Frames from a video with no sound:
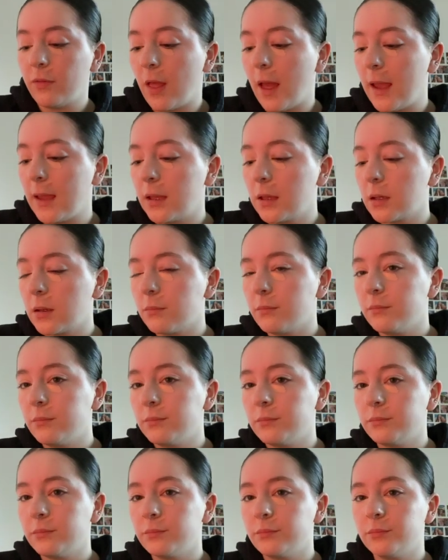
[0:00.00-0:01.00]
like
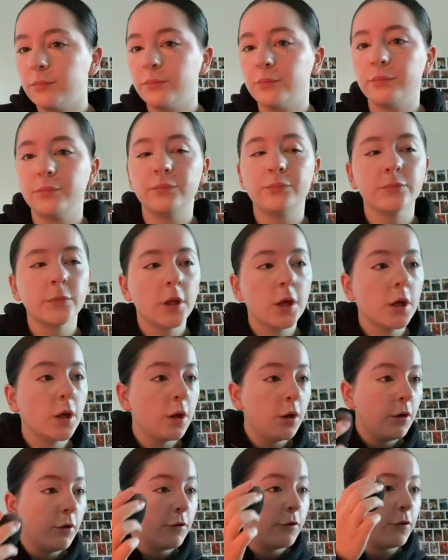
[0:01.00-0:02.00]

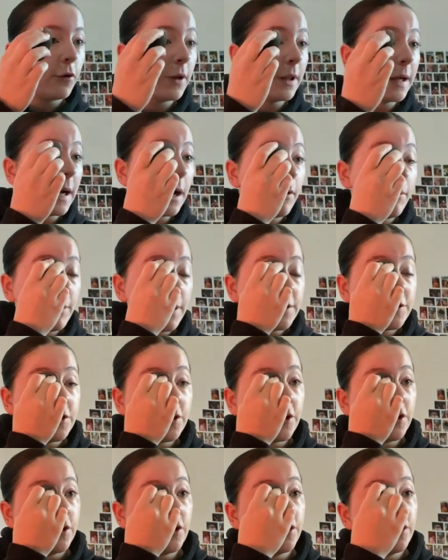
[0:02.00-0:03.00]
falling out of my
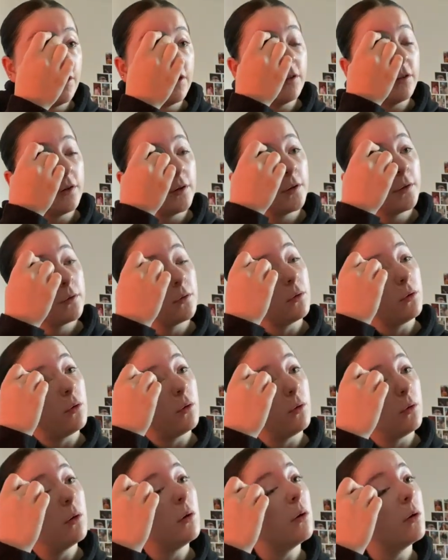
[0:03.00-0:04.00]
turns
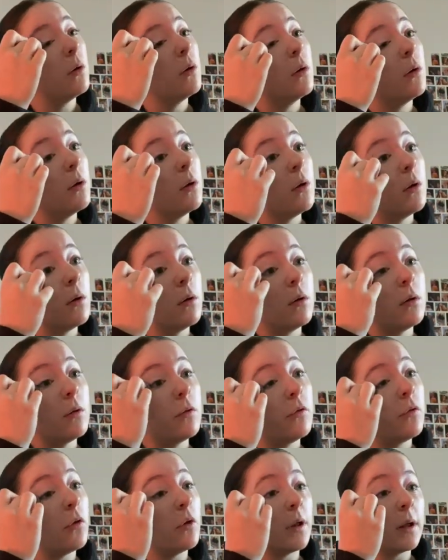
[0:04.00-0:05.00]
or
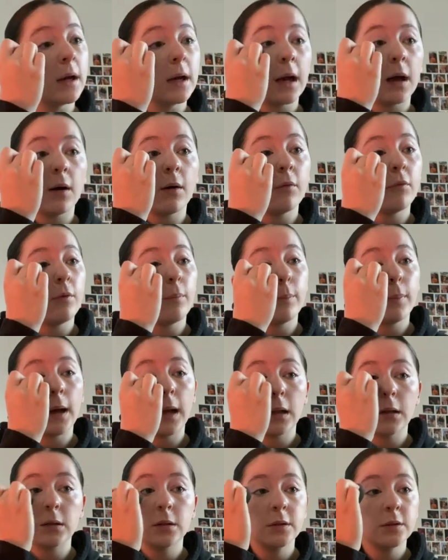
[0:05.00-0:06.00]
falling out of a
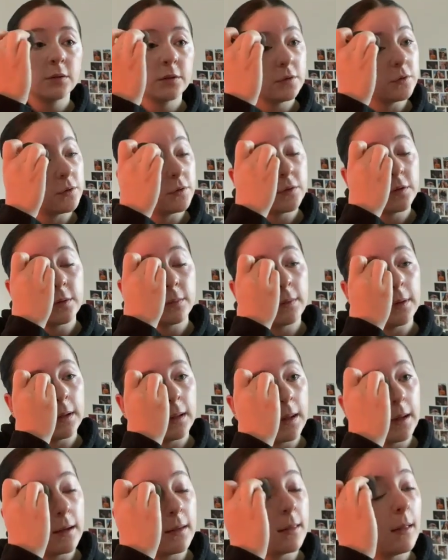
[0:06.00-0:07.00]
balance or something
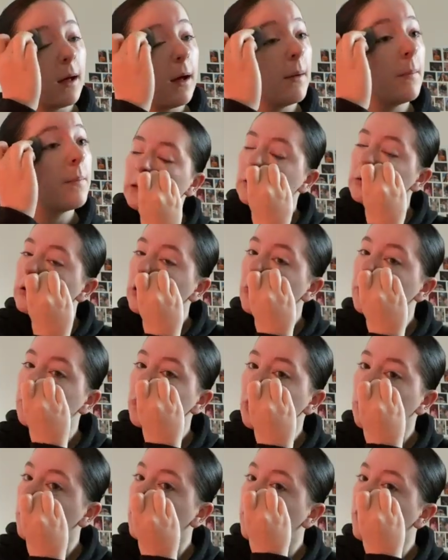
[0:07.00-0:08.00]
like that. In terms
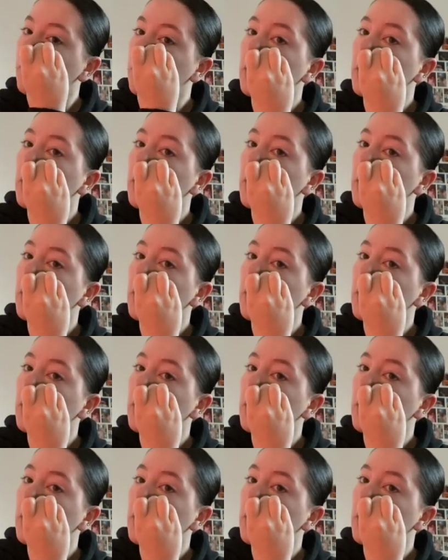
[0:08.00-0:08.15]
of,